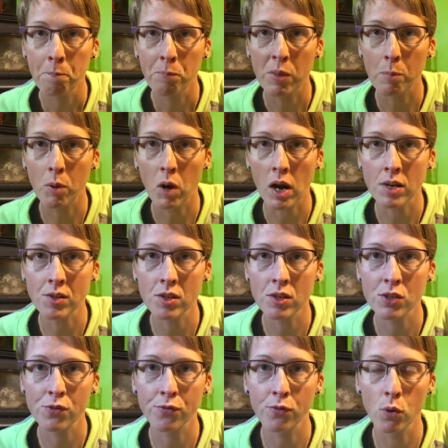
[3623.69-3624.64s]
The
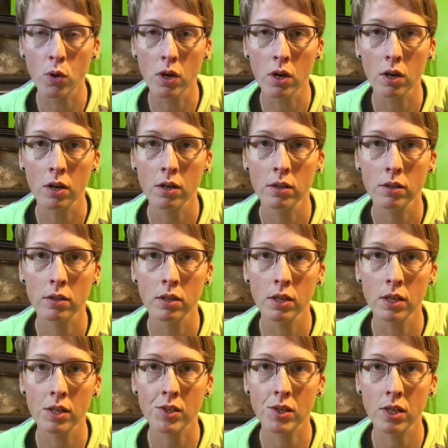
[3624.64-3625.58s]
prizes for the
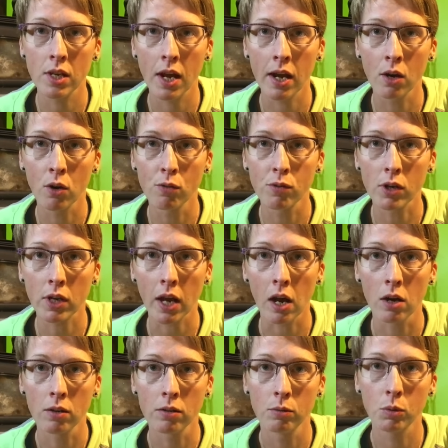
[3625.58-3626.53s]
Knitzy Hangover
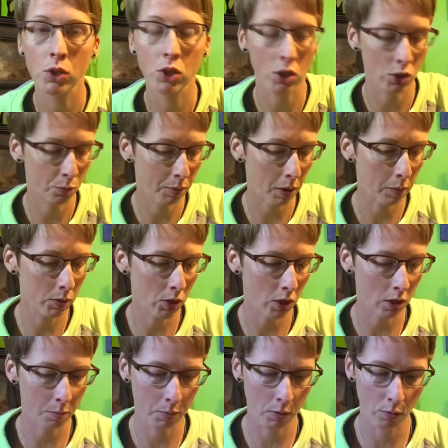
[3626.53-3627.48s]
Cal, which I should probably
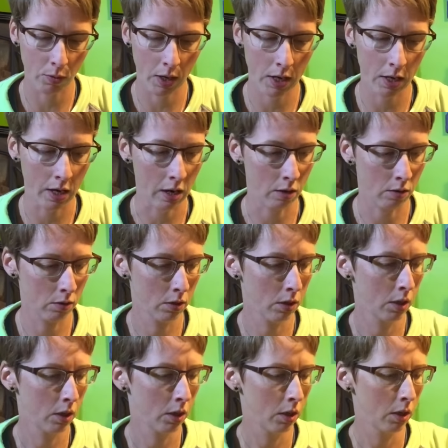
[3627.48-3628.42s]
talk about right now.
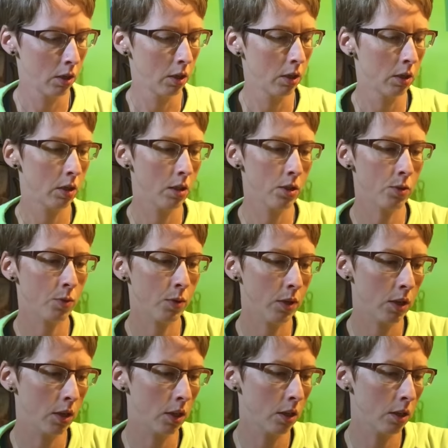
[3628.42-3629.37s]
This
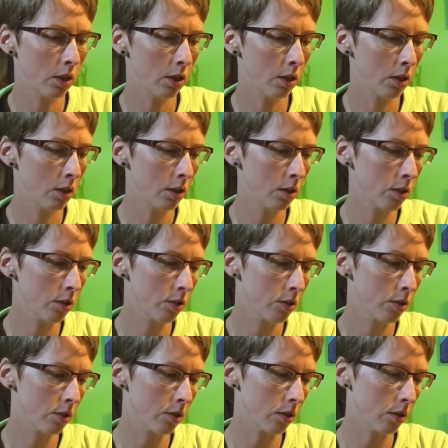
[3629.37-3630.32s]
one
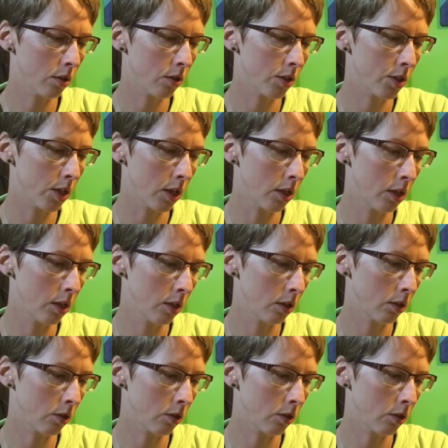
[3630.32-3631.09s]
is Cressida.